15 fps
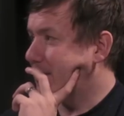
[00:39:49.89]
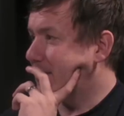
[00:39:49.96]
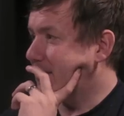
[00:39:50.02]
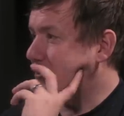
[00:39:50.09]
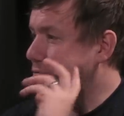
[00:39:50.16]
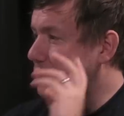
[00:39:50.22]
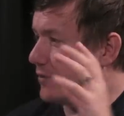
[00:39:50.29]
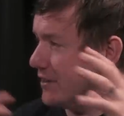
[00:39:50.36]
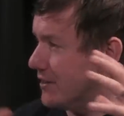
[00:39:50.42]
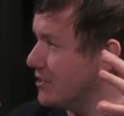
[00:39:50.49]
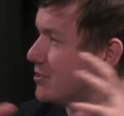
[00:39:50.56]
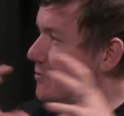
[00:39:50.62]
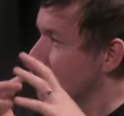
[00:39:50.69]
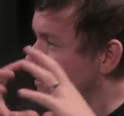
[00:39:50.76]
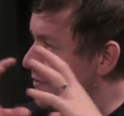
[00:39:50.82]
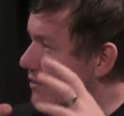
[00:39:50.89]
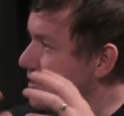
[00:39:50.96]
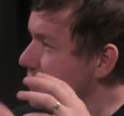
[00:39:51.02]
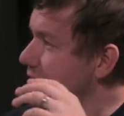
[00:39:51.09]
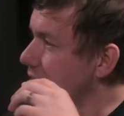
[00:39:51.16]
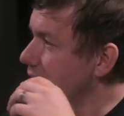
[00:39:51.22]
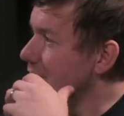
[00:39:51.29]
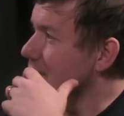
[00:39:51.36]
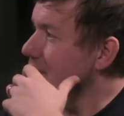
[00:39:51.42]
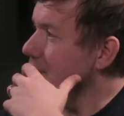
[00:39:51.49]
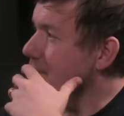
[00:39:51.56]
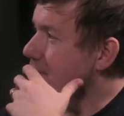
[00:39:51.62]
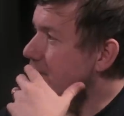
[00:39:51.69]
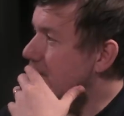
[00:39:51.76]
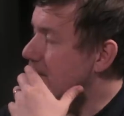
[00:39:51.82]
And they uh, all feed into each other, like you say. Yeah,
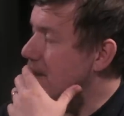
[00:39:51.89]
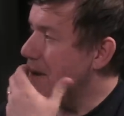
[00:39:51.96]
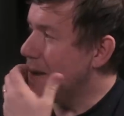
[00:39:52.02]
yeah. yeah.